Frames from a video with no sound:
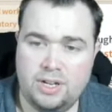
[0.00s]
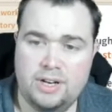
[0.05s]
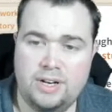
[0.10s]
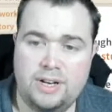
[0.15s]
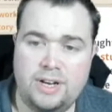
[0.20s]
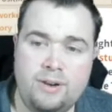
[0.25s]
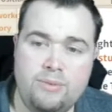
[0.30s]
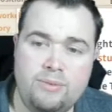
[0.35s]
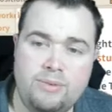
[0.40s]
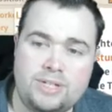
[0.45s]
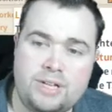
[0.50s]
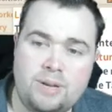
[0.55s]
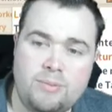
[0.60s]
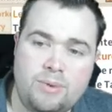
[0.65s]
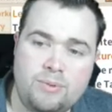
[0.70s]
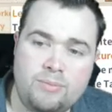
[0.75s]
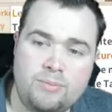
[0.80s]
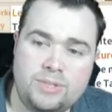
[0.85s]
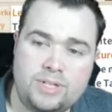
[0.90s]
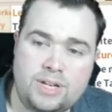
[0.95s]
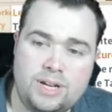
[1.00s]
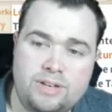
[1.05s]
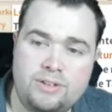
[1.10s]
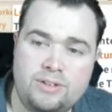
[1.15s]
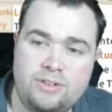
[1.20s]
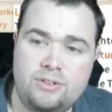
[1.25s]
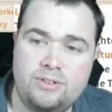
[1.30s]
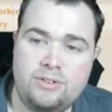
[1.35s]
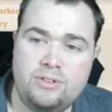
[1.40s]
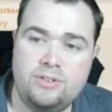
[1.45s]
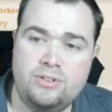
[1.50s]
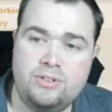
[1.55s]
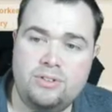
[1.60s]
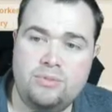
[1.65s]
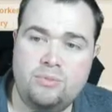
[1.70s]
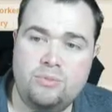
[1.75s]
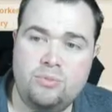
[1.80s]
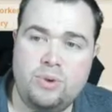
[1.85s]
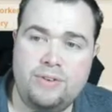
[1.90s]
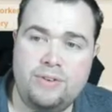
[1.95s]
Now it's come up with saying
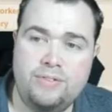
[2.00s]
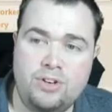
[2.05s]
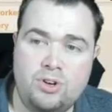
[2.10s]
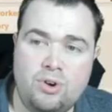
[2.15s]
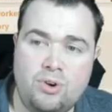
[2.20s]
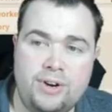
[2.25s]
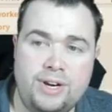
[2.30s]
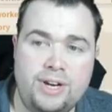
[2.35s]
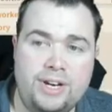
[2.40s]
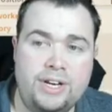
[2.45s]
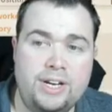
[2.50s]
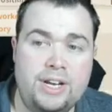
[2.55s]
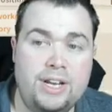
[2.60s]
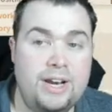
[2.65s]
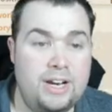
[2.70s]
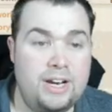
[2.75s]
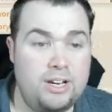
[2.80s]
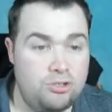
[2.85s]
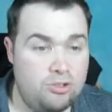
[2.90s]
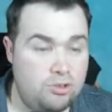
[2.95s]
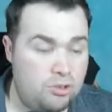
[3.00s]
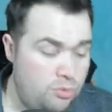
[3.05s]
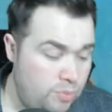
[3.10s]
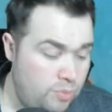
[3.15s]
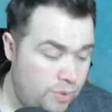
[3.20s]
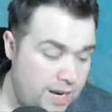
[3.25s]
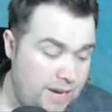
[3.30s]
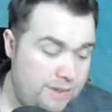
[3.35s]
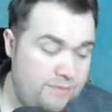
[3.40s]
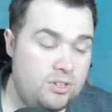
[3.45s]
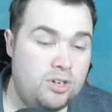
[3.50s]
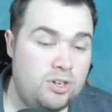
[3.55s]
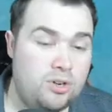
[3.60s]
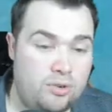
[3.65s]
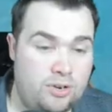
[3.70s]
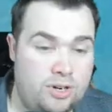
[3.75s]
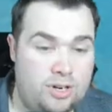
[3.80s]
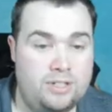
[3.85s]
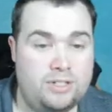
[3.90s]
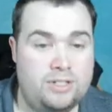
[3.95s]
we haven't got any, and that is true, we haven't
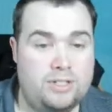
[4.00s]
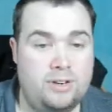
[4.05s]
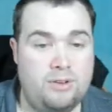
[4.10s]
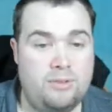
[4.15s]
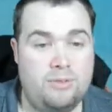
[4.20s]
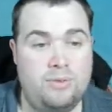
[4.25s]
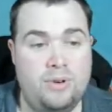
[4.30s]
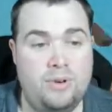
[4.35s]
got none, so